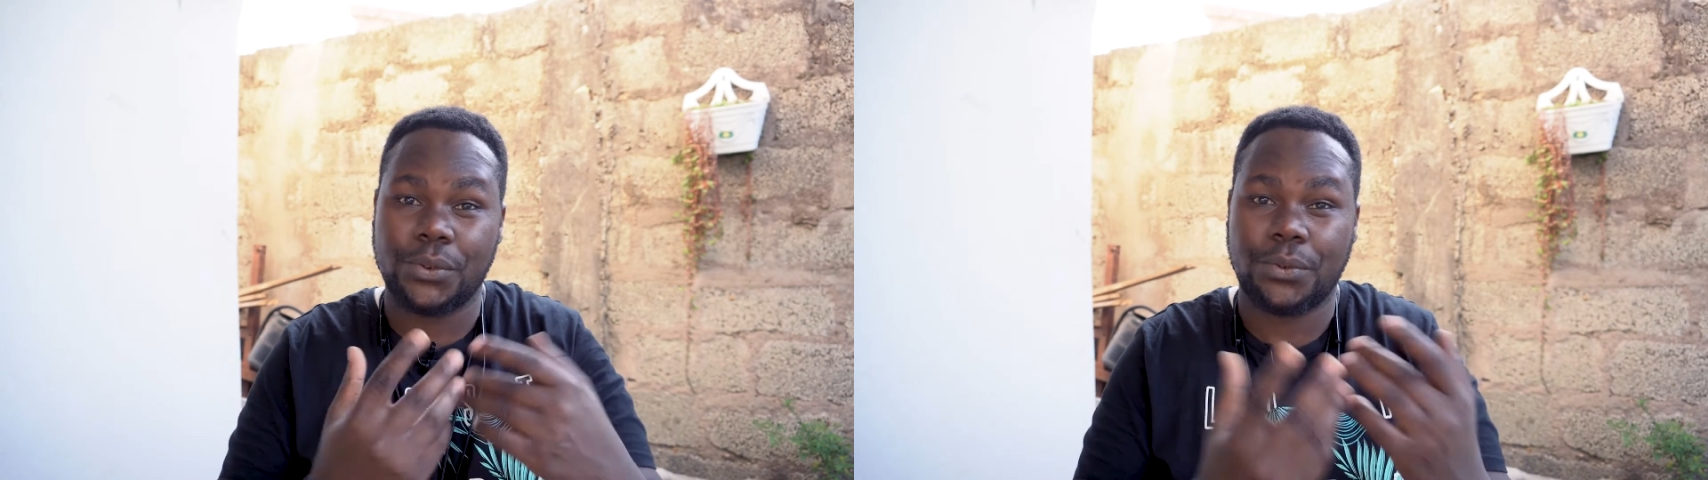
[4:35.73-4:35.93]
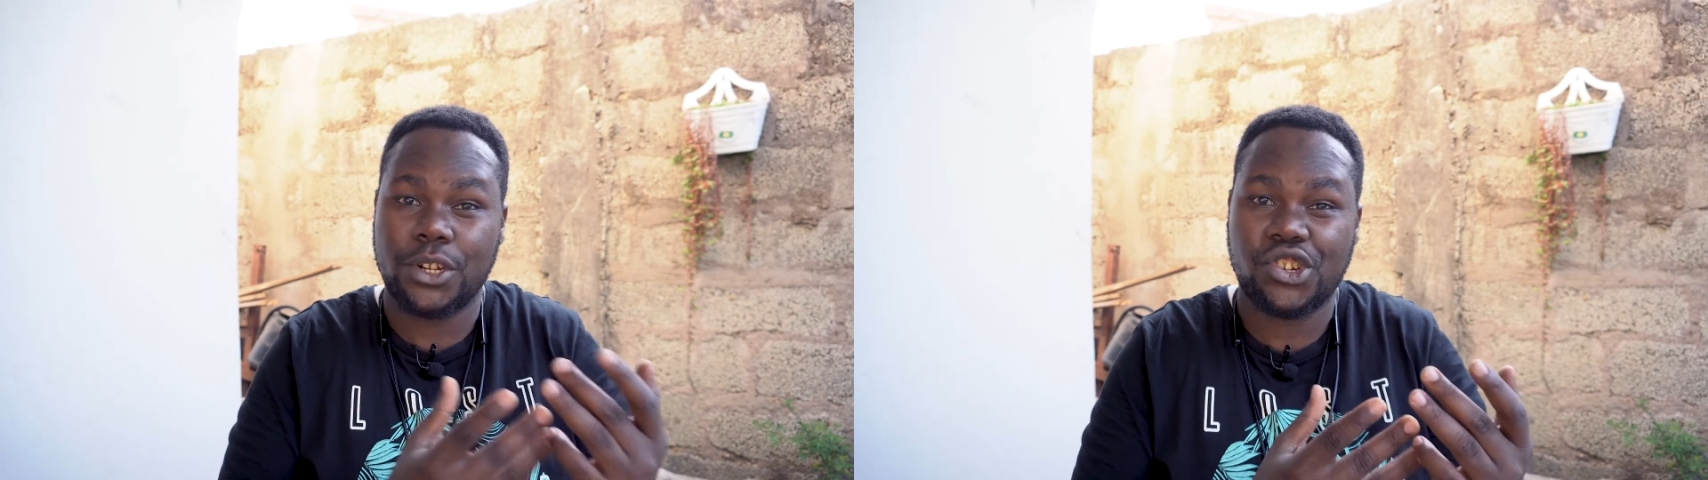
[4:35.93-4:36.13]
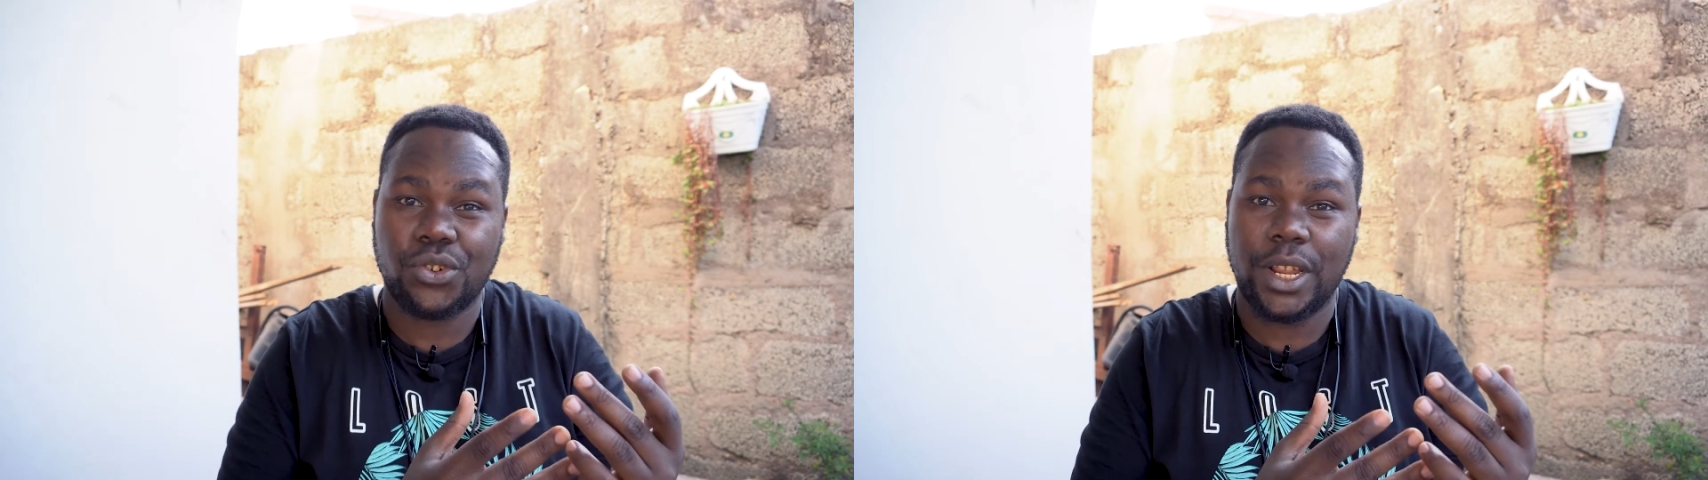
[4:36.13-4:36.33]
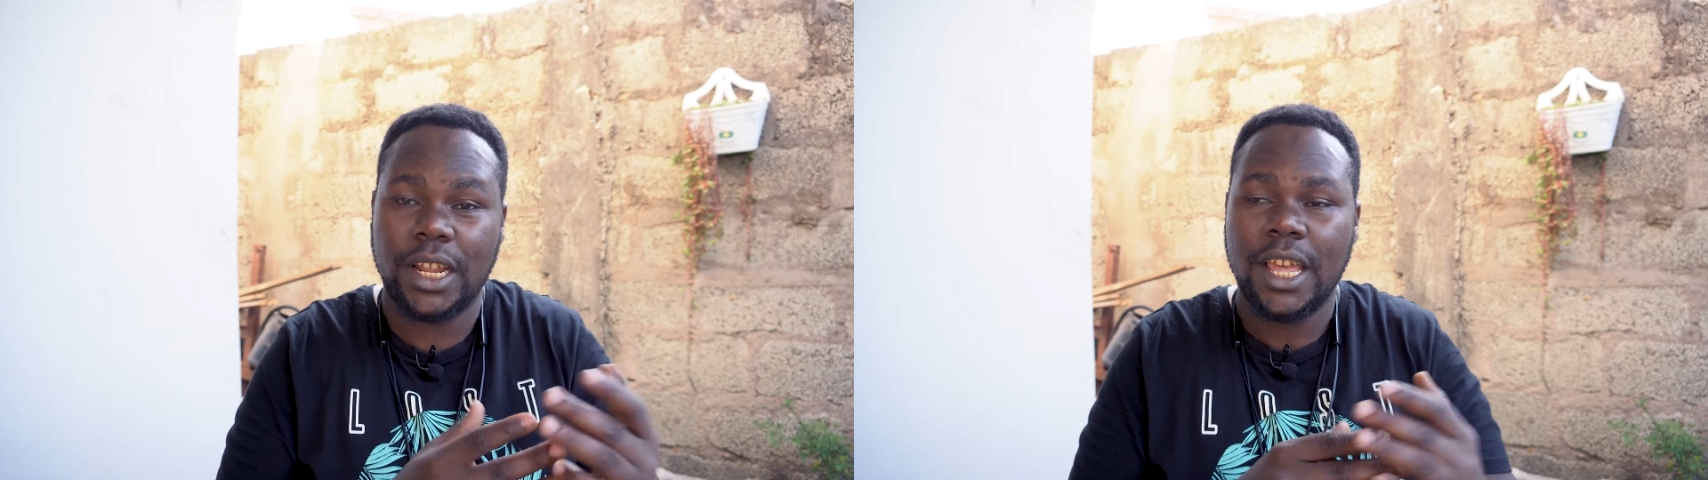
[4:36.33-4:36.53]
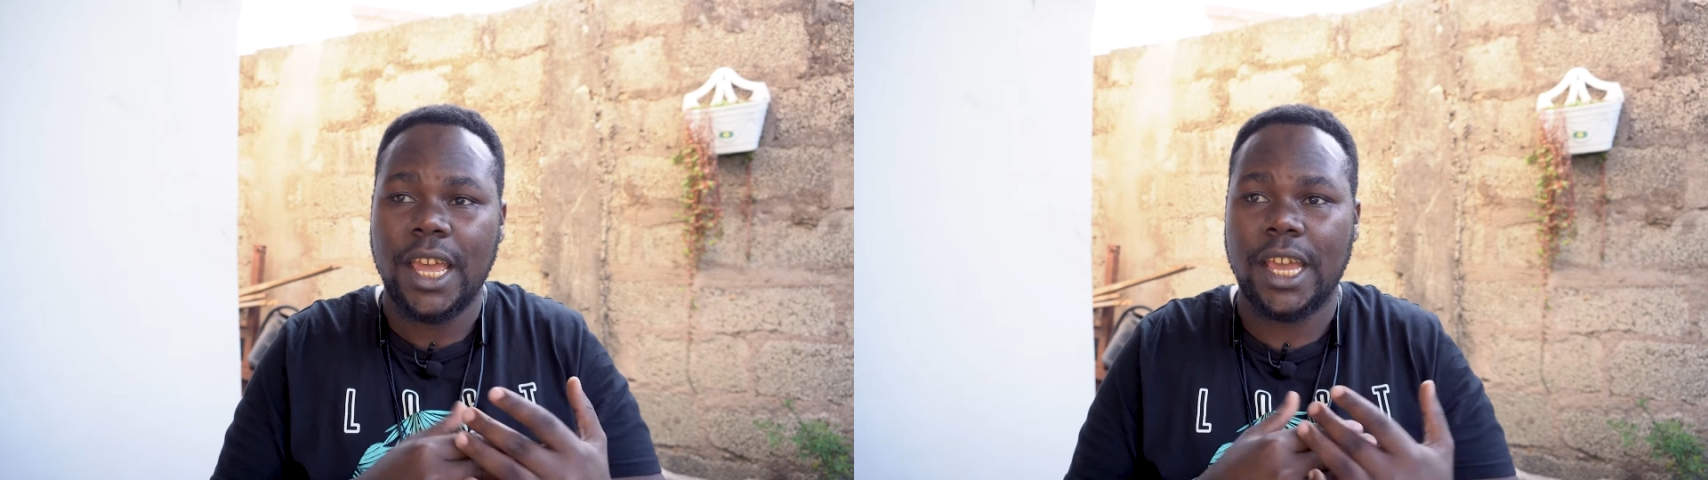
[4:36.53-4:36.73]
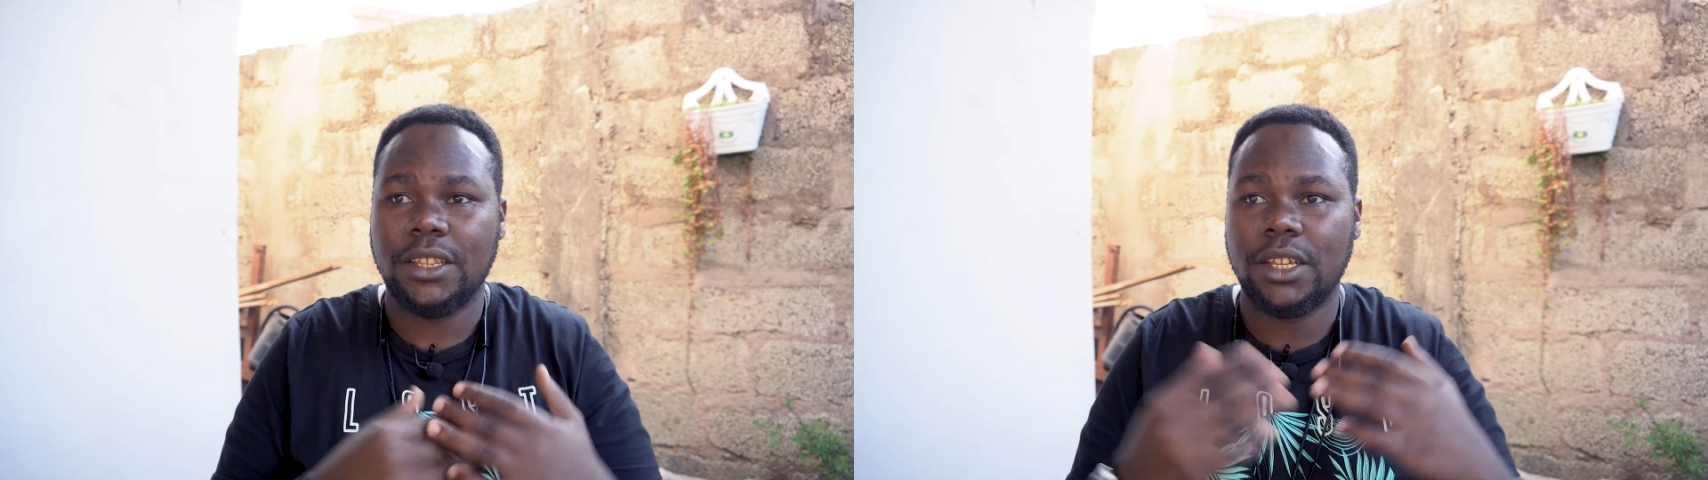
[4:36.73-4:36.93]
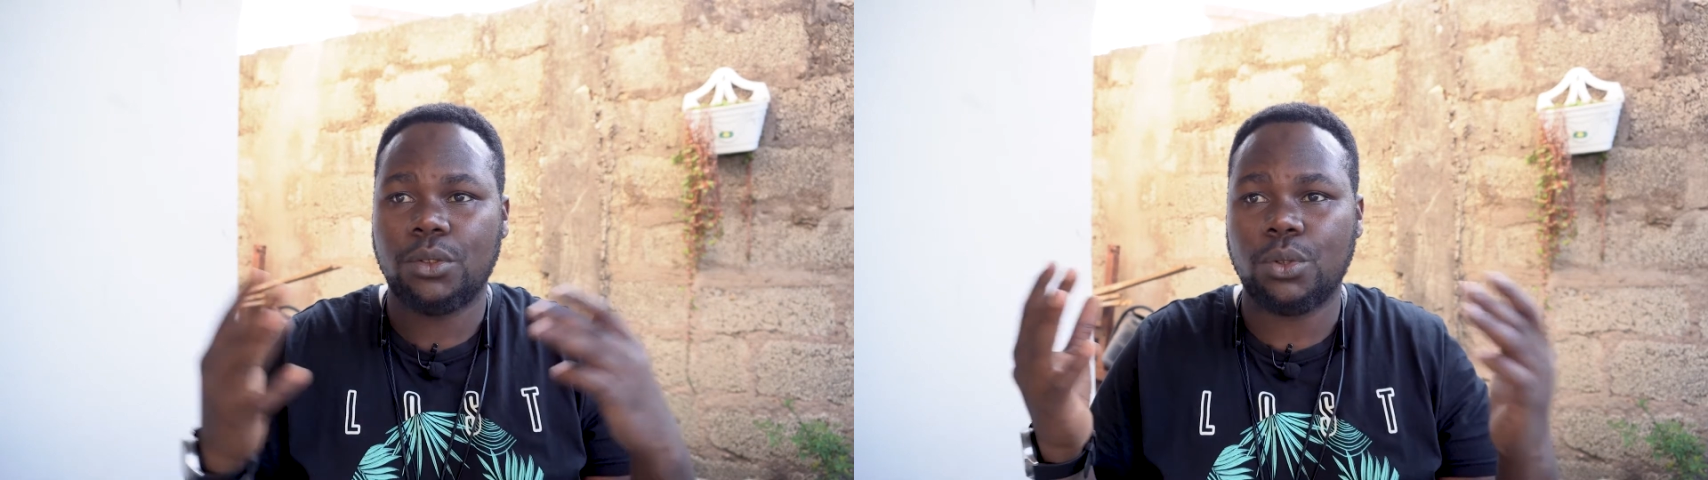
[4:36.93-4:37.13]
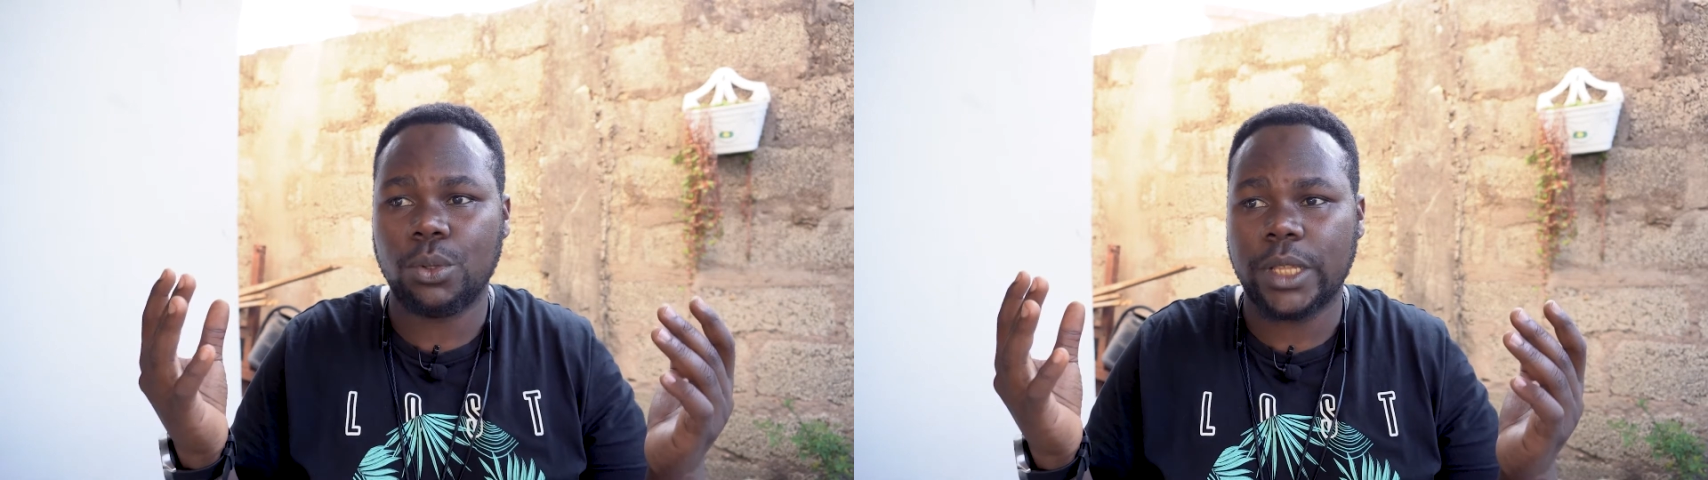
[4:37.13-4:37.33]
refresh rate, and they
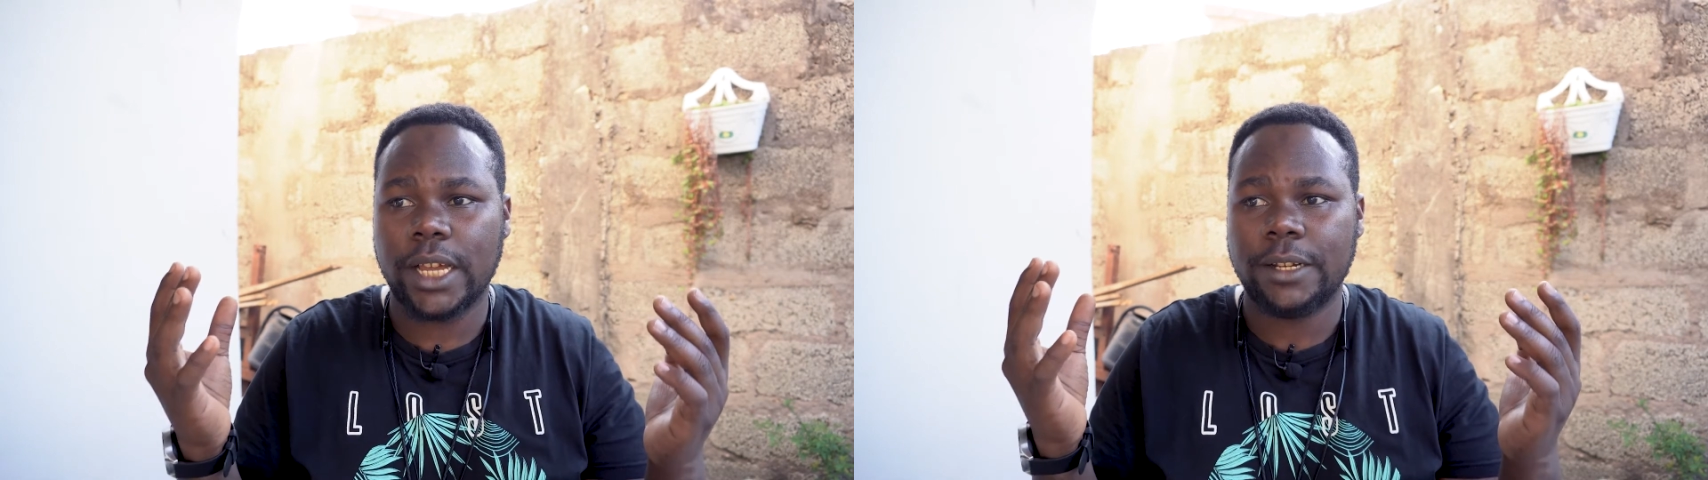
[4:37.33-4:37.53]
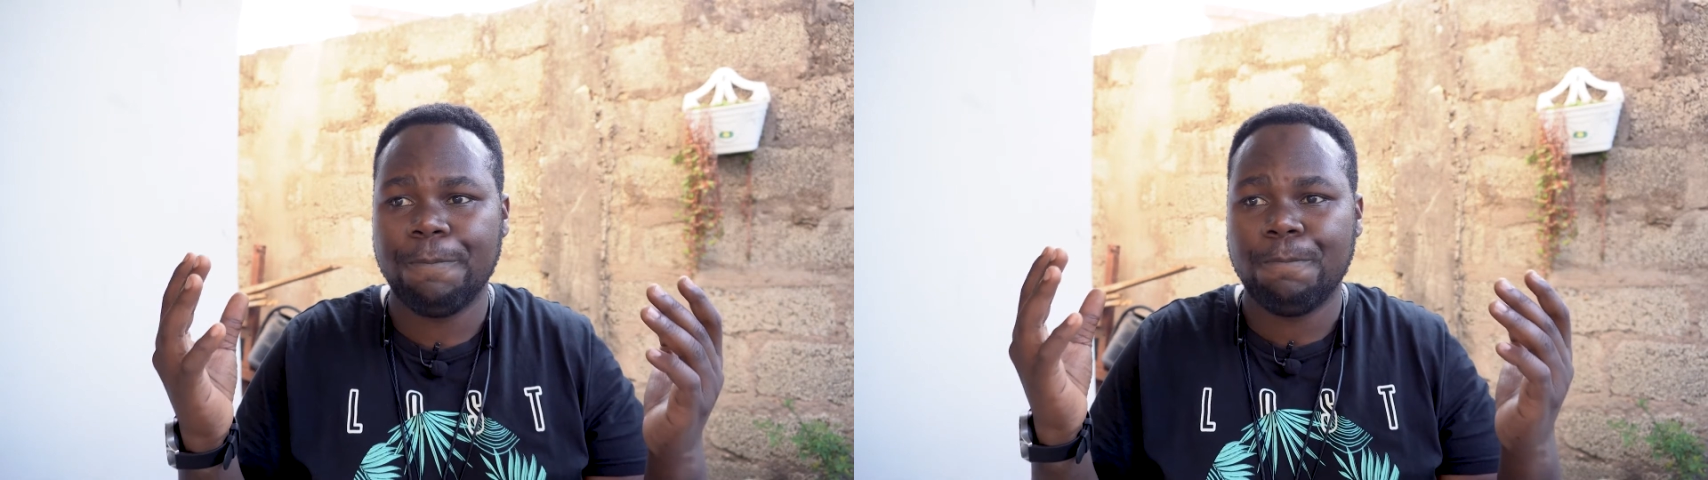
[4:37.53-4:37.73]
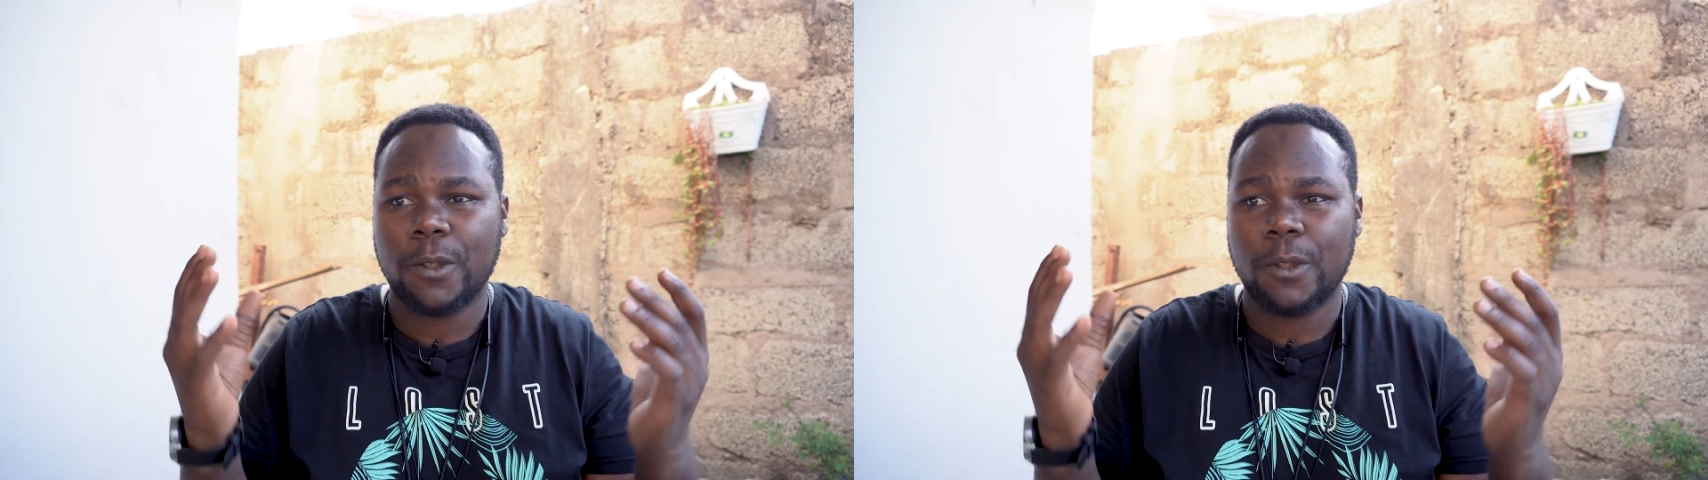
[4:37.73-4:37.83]
thought that,